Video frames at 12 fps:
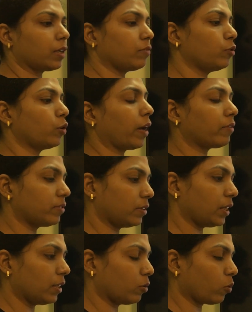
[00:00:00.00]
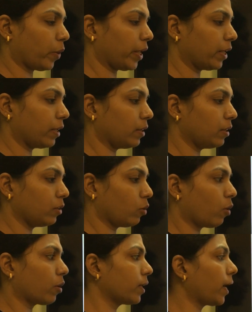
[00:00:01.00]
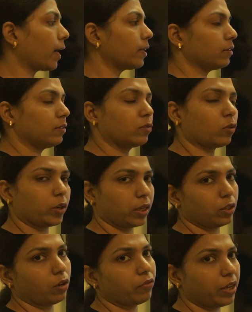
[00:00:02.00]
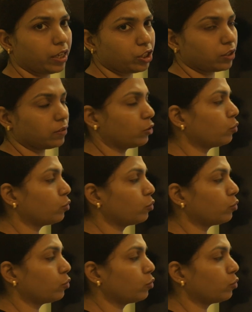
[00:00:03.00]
if you have seen growing in your gardens or in your villages,